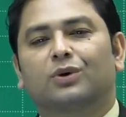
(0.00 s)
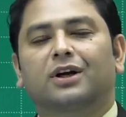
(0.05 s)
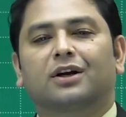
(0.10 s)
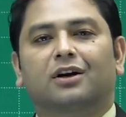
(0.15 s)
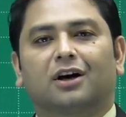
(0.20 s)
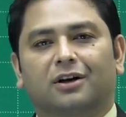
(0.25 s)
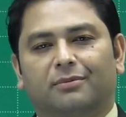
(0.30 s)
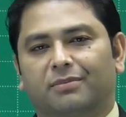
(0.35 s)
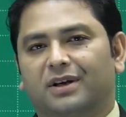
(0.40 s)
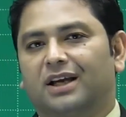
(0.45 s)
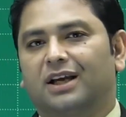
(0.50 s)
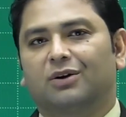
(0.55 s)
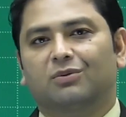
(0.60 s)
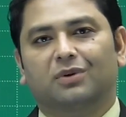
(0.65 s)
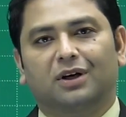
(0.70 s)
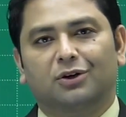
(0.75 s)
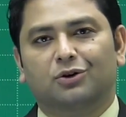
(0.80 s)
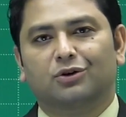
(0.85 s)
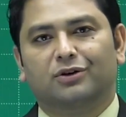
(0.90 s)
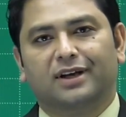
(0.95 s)
would not be
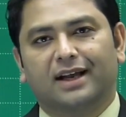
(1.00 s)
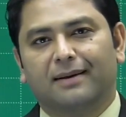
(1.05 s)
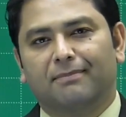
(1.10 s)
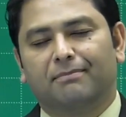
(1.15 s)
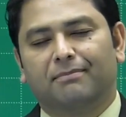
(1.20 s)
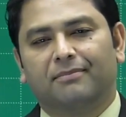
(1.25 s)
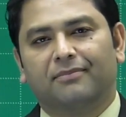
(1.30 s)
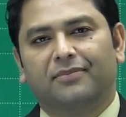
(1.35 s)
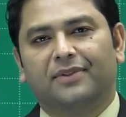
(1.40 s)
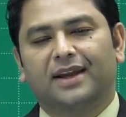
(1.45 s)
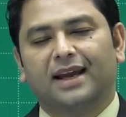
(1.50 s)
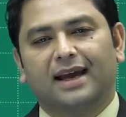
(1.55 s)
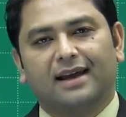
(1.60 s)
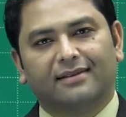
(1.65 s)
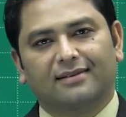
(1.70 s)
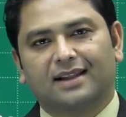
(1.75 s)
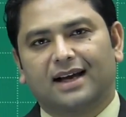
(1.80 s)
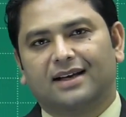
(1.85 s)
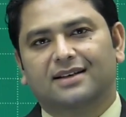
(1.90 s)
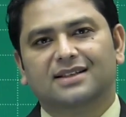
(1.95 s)
equal to dip,
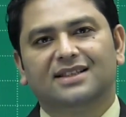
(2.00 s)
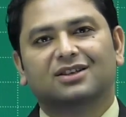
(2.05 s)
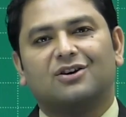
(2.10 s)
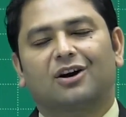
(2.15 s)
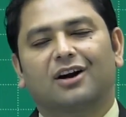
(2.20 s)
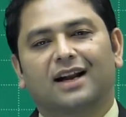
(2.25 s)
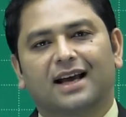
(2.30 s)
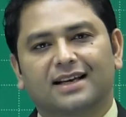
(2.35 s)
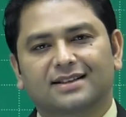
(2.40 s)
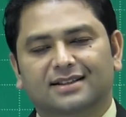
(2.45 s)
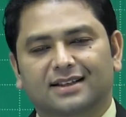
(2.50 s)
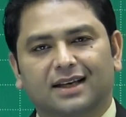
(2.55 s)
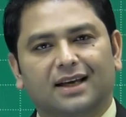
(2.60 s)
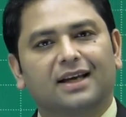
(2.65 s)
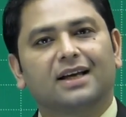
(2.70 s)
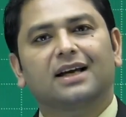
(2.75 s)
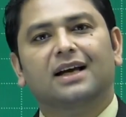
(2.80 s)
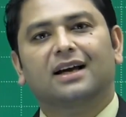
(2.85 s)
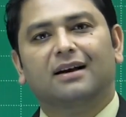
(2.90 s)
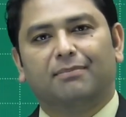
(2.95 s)
and that is called as
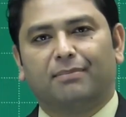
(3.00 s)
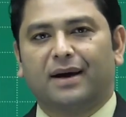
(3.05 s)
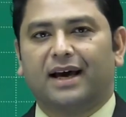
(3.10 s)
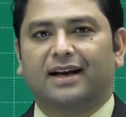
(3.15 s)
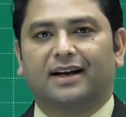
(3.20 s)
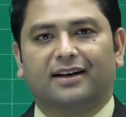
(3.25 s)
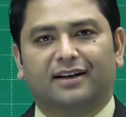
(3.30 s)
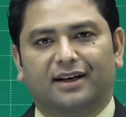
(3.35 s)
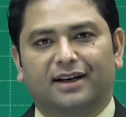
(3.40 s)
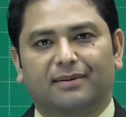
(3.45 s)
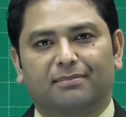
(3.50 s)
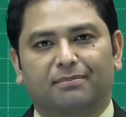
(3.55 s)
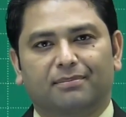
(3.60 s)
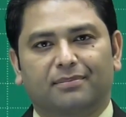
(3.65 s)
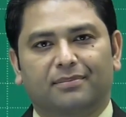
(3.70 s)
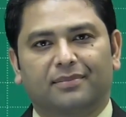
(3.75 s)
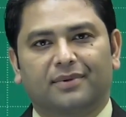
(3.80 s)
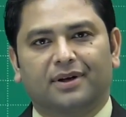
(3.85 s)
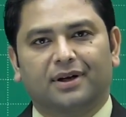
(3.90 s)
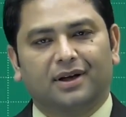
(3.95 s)
the apparent dip.
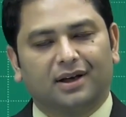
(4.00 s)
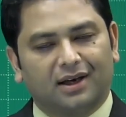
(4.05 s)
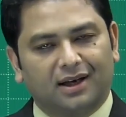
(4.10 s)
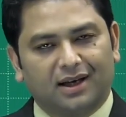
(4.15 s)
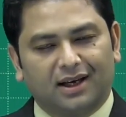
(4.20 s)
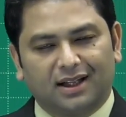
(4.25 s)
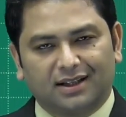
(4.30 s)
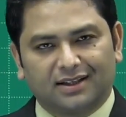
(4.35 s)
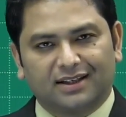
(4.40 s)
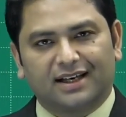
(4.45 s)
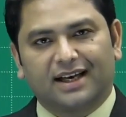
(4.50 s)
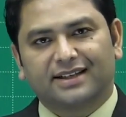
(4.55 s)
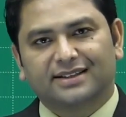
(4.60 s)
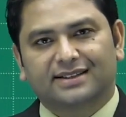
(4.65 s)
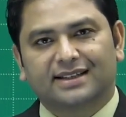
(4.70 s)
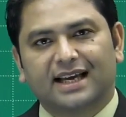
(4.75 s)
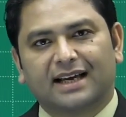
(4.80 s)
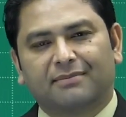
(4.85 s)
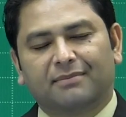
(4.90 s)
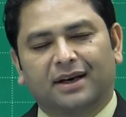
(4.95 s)
In the next
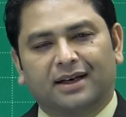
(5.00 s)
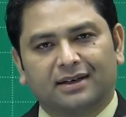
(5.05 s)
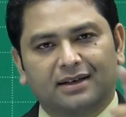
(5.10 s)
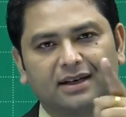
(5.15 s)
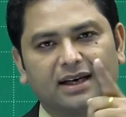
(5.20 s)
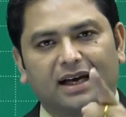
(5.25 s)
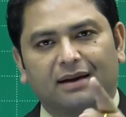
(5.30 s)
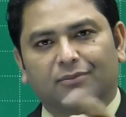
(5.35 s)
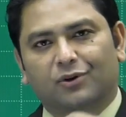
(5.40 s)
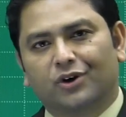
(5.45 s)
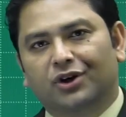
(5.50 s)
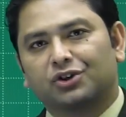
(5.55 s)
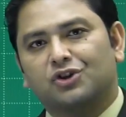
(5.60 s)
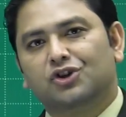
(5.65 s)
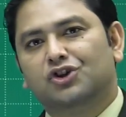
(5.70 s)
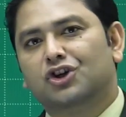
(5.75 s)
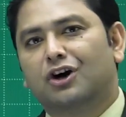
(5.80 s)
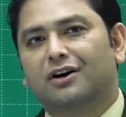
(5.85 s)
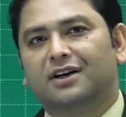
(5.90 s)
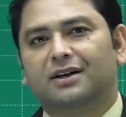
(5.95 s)
segment, I'm going to
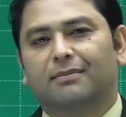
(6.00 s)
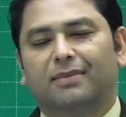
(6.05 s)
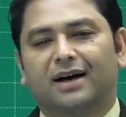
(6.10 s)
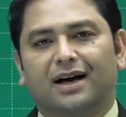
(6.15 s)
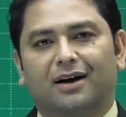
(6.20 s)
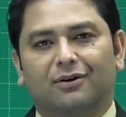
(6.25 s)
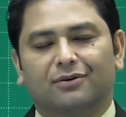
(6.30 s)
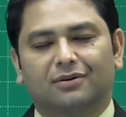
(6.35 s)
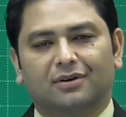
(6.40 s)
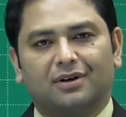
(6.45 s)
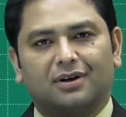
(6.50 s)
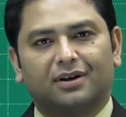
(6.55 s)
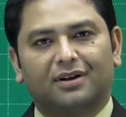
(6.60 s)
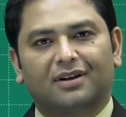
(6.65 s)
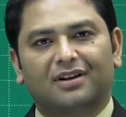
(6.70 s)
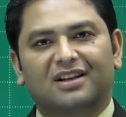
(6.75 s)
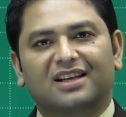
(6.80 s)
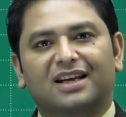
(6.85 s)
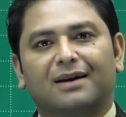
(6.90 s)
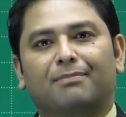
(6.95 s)
talk about
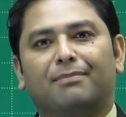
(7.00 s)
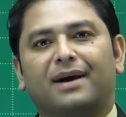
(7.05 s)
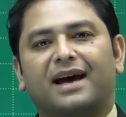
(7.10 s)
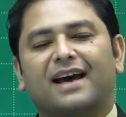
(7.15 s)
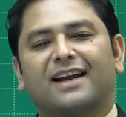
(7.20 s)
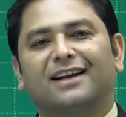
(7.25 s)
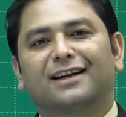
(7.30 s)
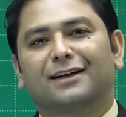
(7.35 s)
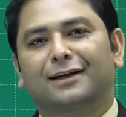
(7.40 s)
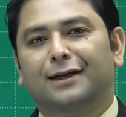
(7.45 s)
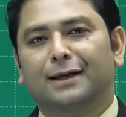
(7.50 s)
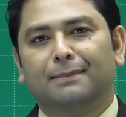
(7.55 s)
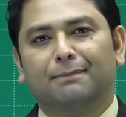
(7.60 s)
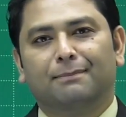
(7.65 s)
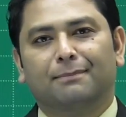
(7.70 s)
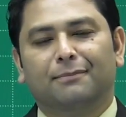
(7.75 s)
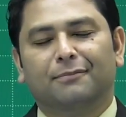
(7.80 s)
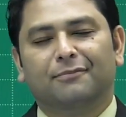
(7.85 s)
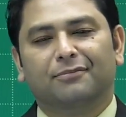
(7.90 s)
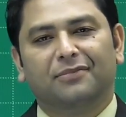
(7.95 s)
the apparent
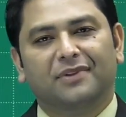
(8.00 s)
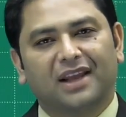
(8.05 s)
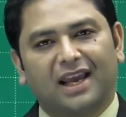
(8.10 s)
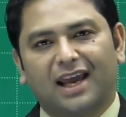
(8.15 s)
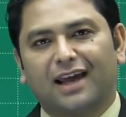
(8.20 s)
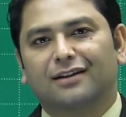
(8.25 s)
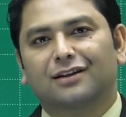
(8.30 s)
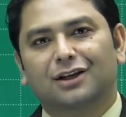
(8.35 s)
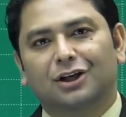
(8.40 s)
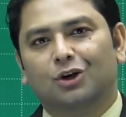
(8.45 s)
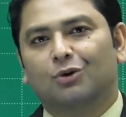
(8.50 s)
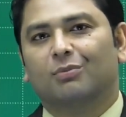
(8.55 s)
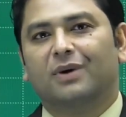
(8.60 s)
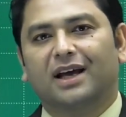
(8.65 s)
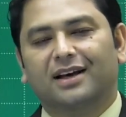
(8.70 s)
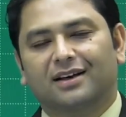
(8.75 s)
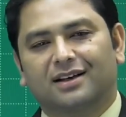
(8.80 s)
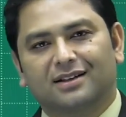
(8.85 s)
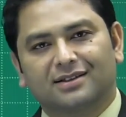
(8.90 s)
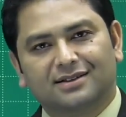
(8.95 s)
dip and the
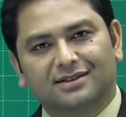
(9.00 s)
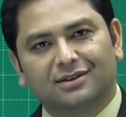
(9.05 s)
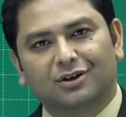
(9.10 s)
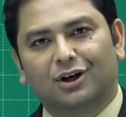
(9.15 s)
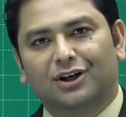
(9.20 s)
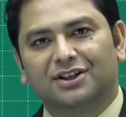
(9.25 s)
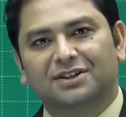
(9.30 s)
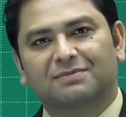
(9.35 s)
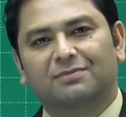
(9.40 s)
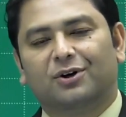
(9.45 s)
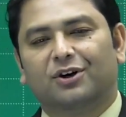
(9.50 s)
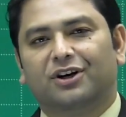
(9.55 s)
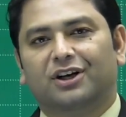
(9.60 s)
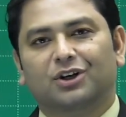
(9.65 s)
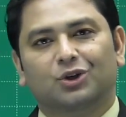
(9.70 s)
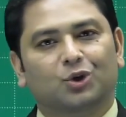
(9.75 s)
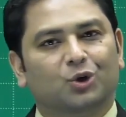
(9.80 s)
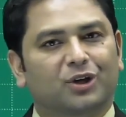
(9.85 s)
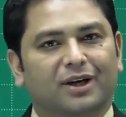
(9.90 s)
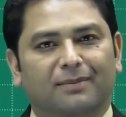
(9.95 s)
numericals
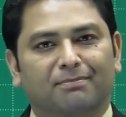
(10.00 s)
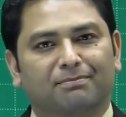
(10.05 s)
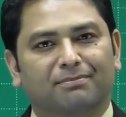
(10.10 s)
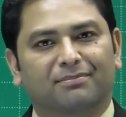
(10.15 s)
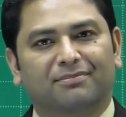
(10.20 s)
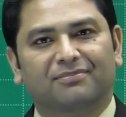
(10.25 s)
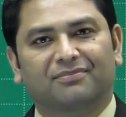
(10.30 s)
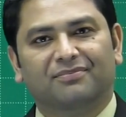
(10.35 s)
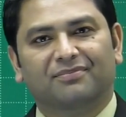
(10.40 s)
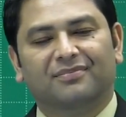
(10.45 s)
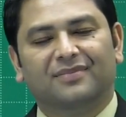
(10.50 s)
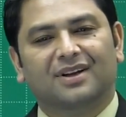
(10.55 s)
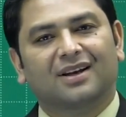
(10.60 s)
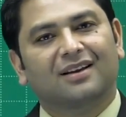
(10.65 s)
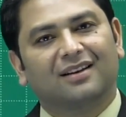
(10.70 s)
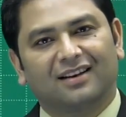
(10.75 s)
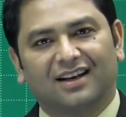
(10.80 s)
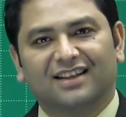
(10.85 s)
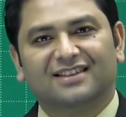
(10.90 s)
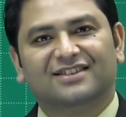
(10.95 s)
corresponding to dip.
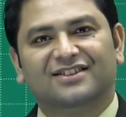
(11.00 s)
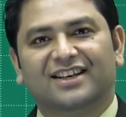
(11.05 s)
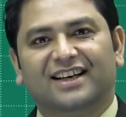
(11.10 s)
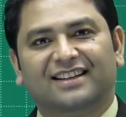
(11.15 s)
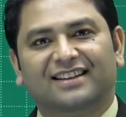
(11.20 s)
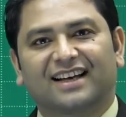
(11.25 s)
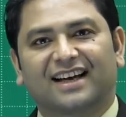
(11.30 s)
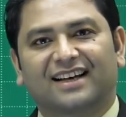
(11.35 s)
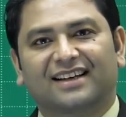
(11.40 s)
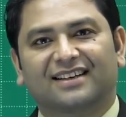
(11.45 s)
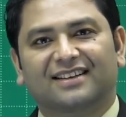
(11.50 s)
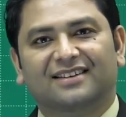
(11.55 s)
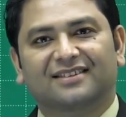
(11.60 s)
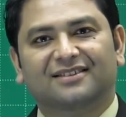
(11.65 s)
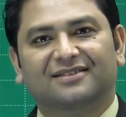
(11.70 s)
Let's check that.